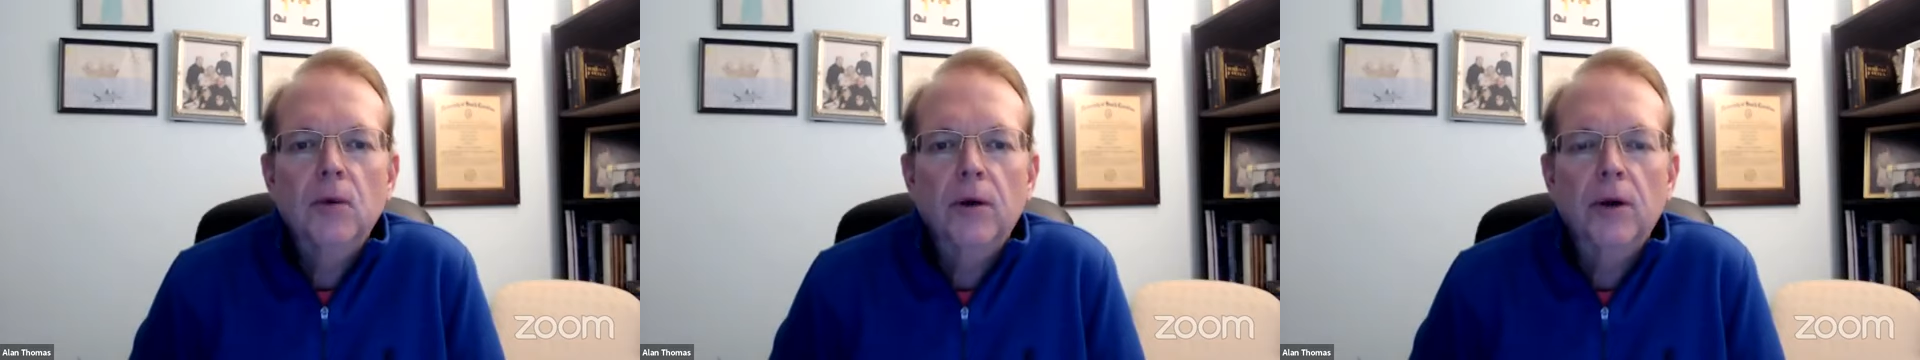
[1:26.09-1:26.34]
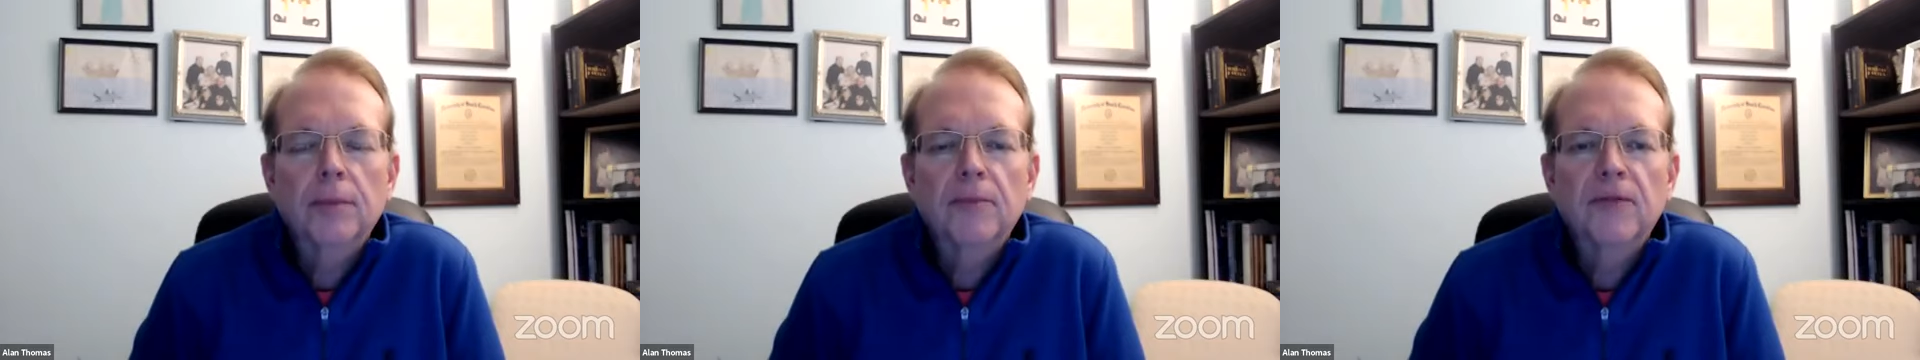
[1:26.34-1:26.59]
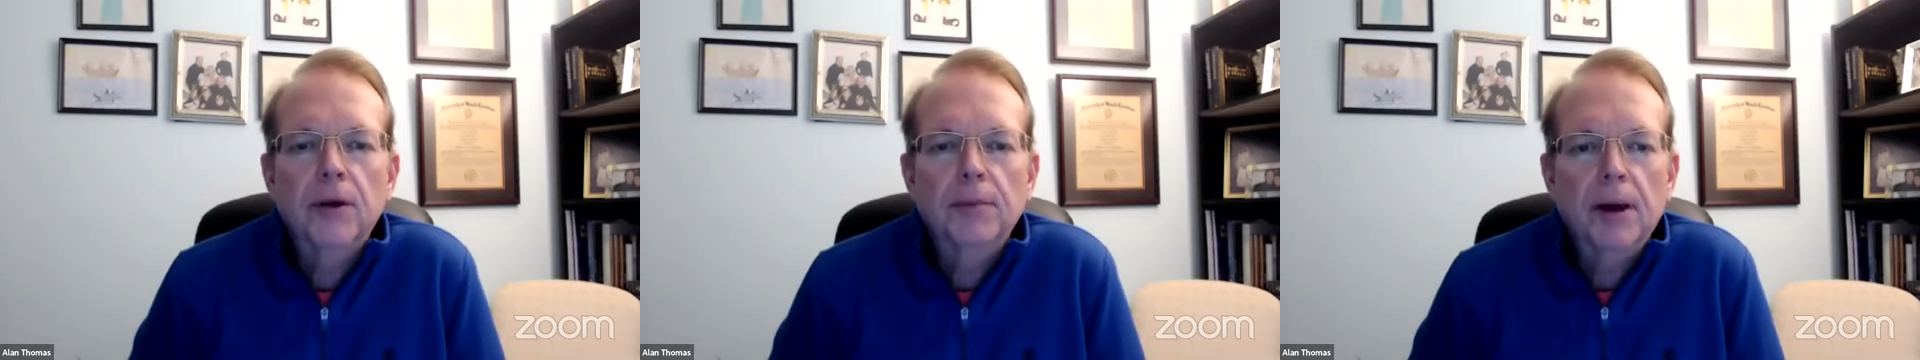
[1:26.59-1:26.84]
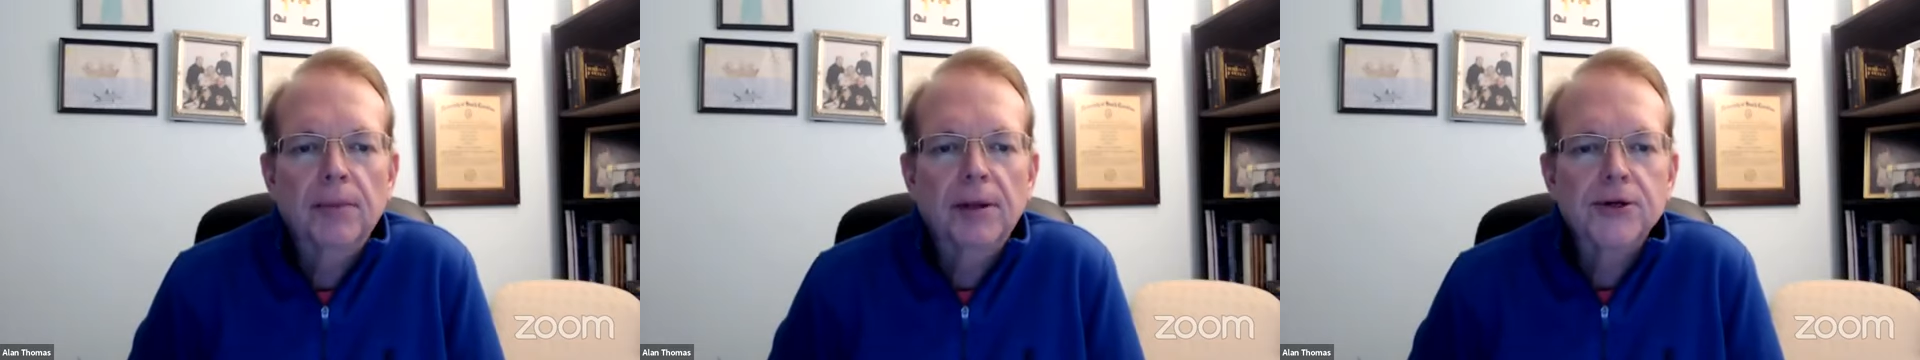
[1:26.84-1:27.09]
going on a very
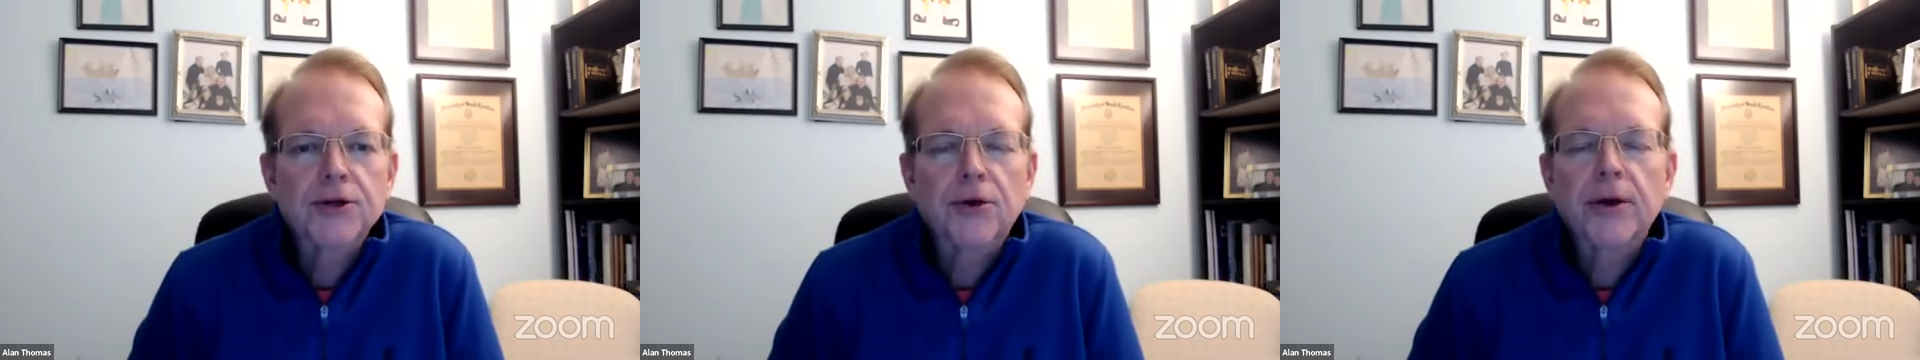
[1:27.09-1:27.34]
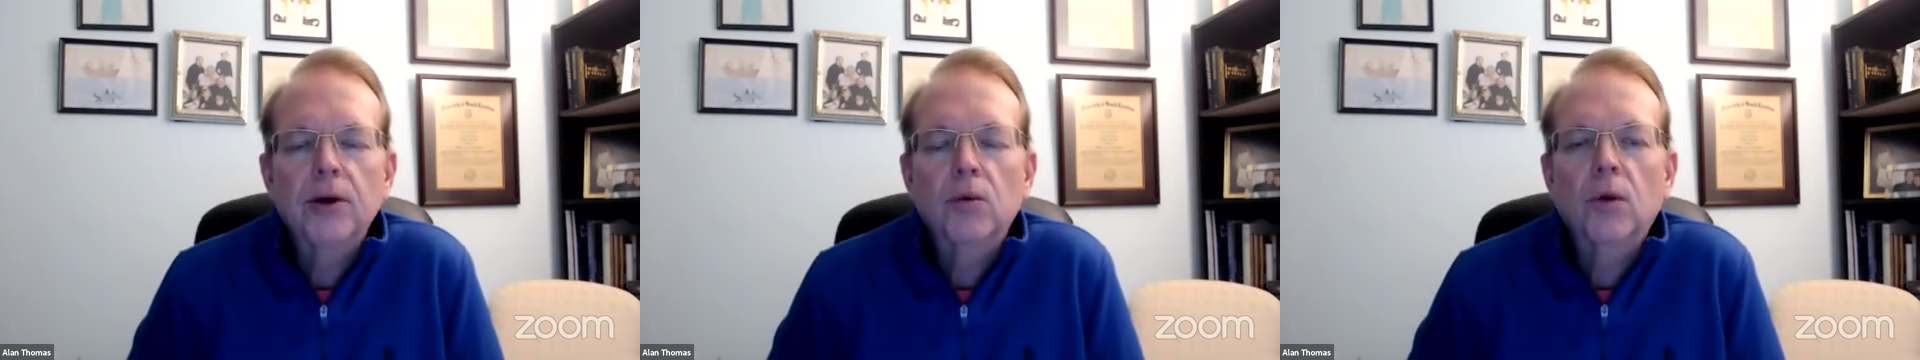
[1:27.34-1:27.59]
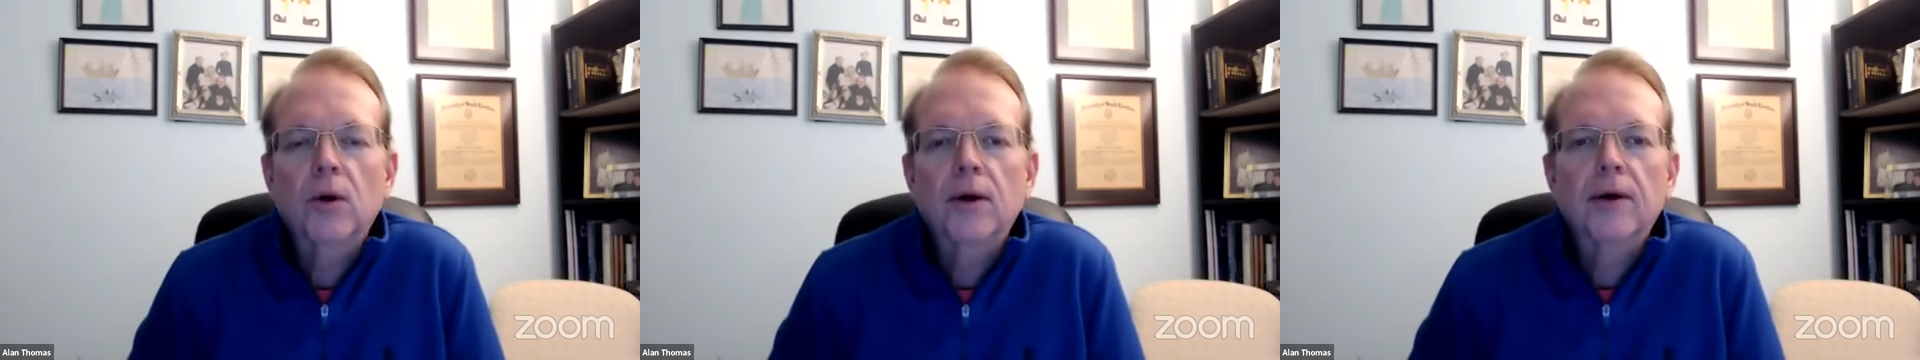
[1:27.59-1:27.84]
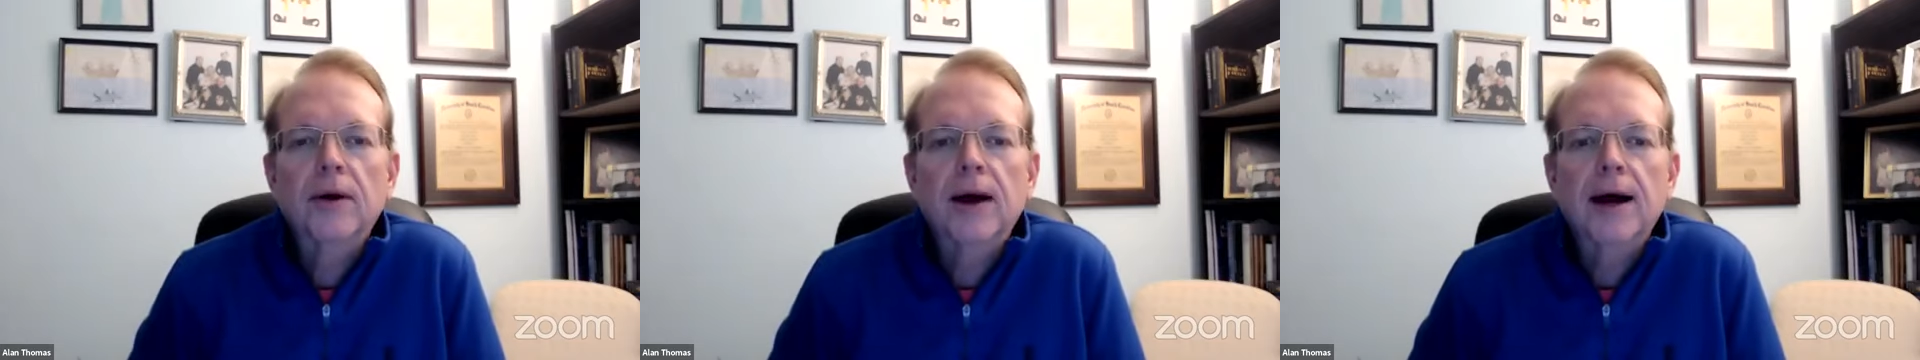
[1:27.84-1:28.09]
public journey
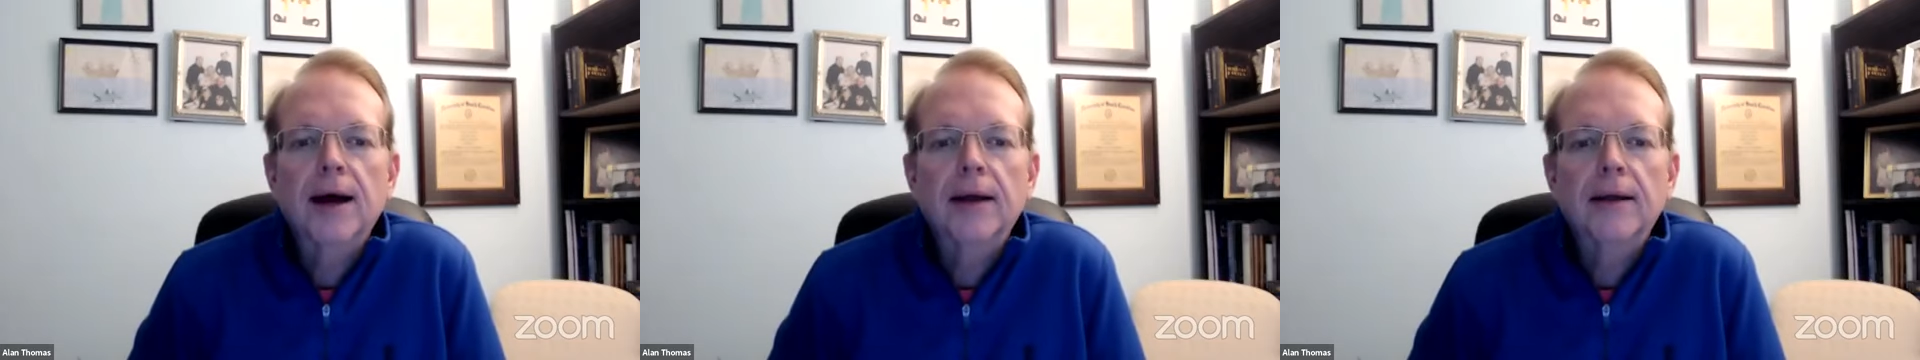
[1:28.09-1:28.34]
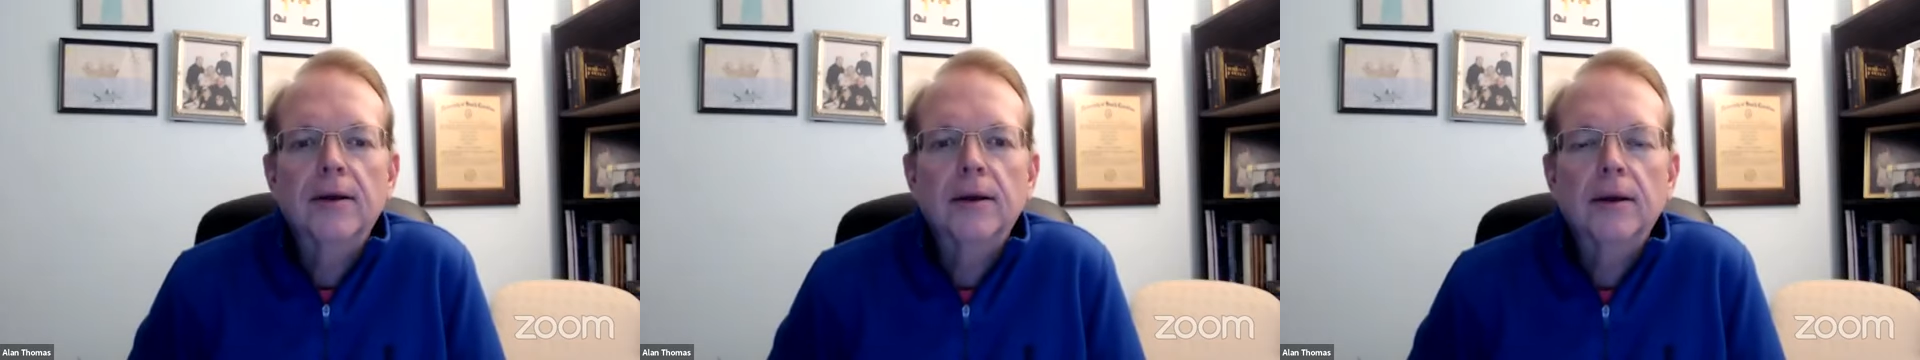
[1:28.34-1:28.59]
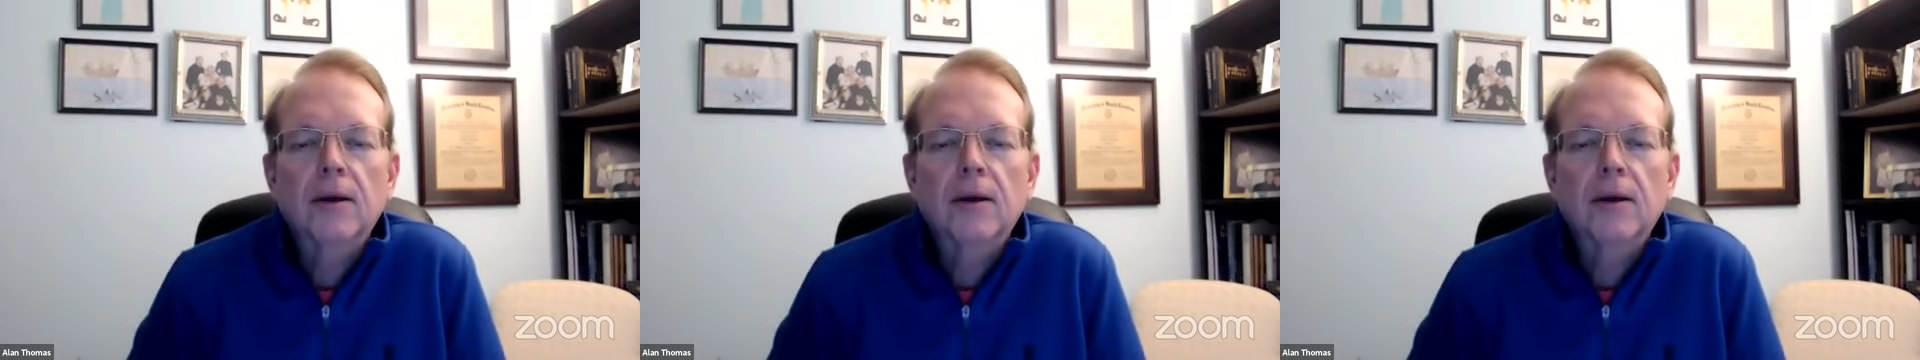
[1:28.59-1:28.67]
where I